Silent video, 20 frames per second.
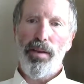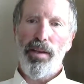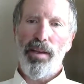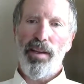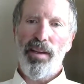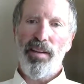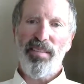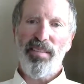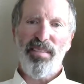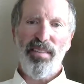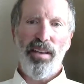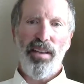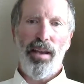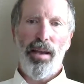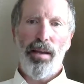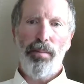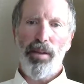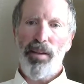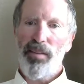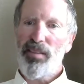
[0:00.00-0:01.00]

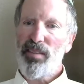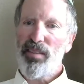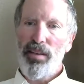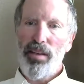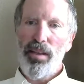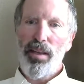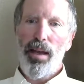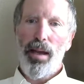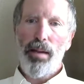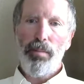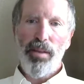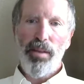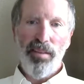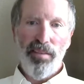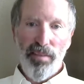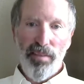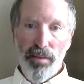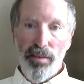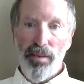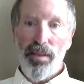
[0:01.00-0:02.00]
SCM, LCDM
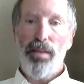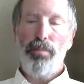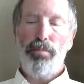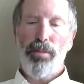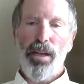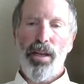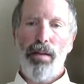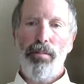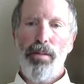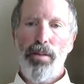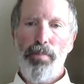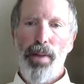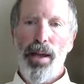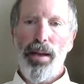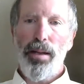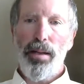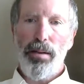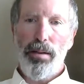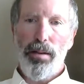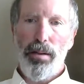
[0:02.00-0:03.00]
is deep time
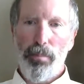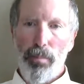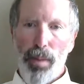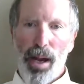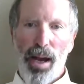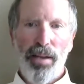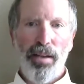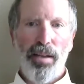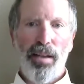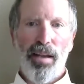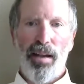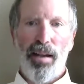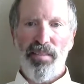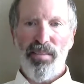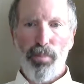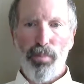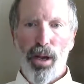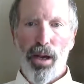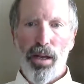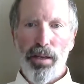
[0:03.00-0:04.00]
dependent. Modern
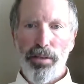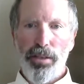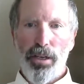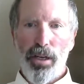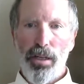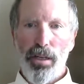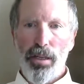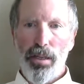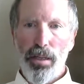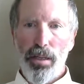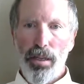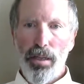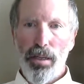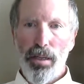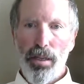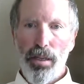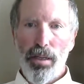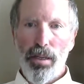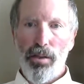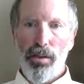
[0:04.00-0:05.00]
cosmology
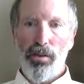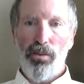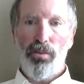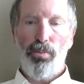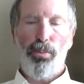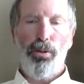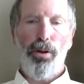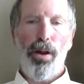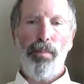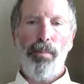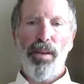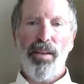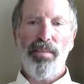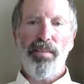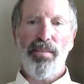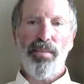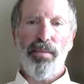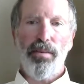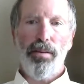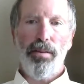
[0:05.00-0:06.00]
is
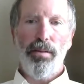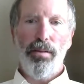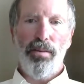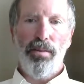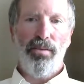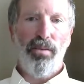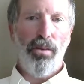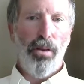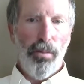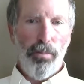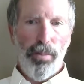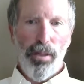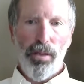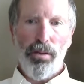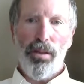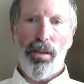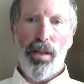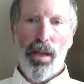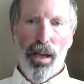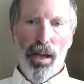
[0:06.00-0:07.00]
premised, it's all
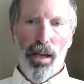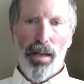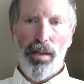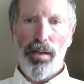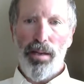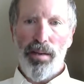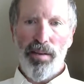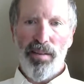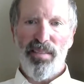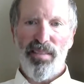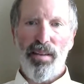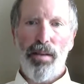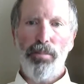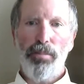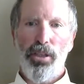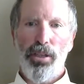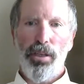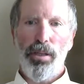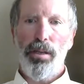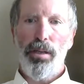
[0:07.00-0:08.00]
built on an
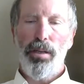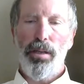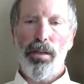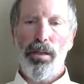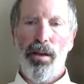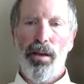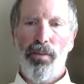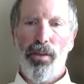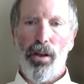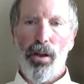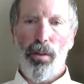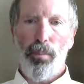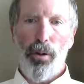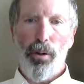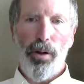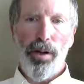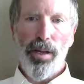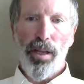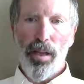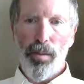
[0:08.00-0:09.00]
assumption of the
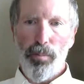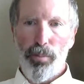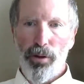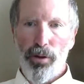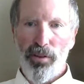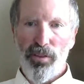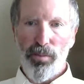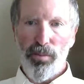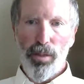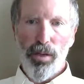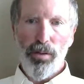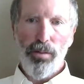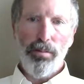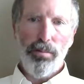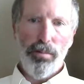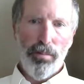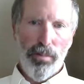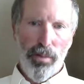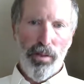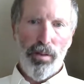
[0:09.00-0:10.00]
Copernican principle.
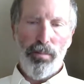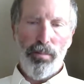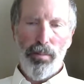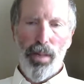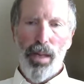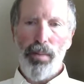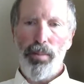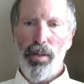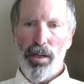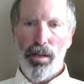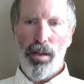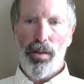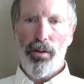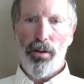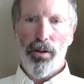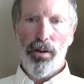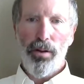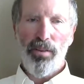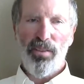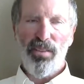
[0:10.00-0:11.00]
There may be
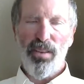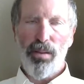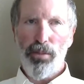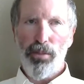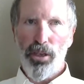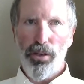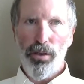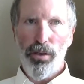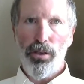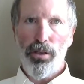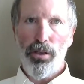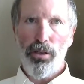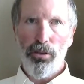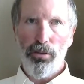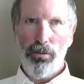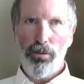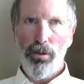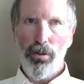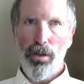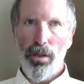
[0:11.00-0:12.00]
another assumption or
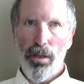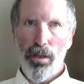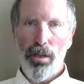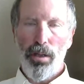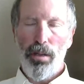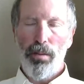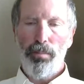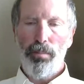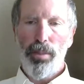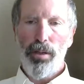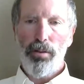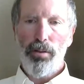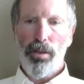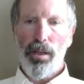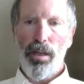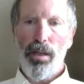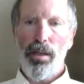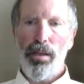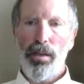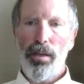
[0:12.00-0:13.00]
two
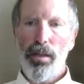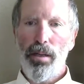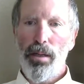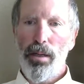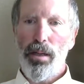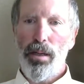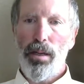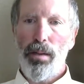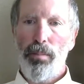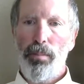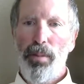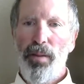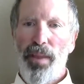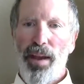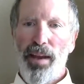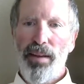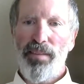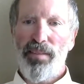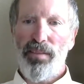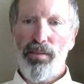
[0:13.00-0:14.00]
built in, but
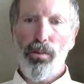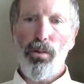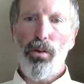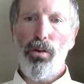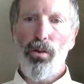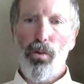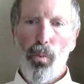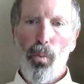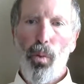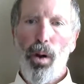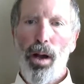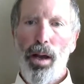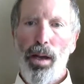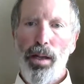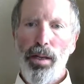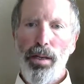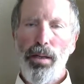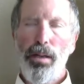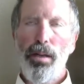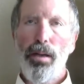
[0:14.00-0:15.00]
that's
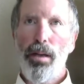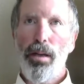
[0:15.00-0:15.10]
one